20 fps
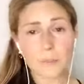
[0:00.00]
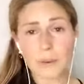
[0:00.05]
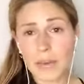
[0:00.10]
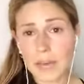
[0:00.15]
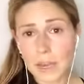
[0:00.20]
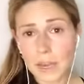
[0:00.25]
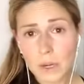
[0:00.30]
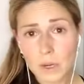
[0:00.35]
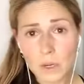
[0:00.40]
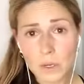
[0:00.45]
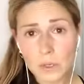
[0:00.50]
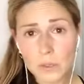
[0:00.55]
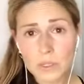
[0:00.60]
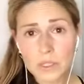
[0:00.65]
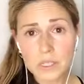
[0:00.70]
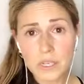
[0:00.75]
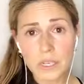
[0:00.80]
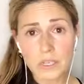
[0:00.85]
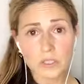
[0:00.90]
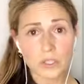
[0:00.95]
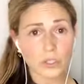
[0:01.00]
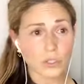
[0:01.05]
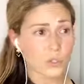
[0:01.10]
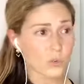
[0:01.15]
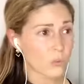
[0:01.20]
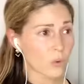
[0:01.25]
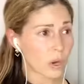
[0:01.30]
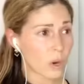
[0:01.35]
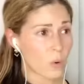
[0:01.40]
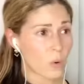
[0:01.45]
bank loans, it
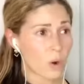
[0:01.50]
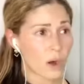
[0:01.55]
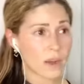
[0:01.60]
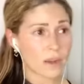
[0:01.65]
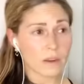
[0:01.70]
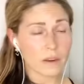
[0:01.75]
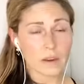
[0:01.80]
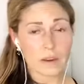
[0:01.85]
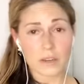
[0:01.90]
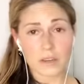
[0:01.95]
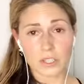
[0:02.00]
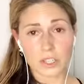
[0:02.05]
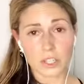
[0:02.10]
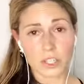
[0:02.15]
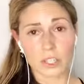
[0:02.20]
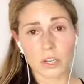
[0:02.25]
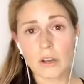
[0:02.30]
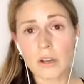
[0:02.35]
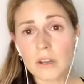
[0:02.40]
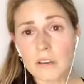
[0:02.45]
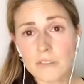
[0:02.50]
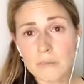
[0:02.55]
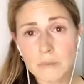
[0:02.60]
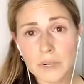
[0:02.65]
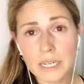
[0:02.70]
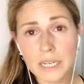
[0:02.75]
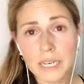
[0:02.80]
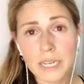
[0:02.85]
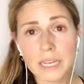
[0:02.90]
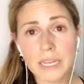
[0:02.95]
doesn't require a chunk of
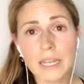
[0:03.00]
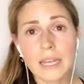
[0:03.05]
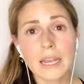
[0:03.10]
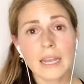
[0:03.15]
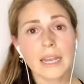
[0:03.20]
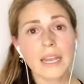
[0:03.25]
money,